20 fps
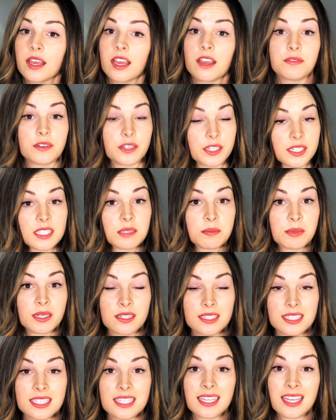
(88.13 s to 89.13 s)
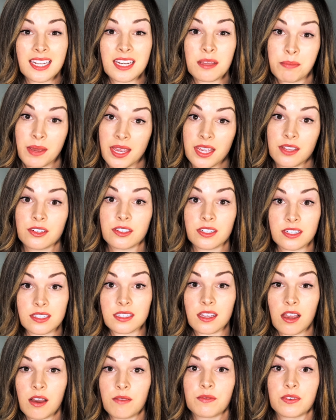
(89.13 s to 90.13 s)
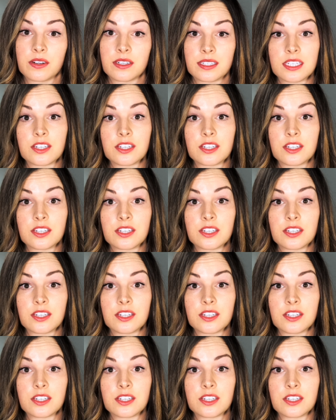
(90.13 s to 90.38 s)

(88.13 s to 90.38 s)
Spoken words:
if you're experiencing any pain or discomfort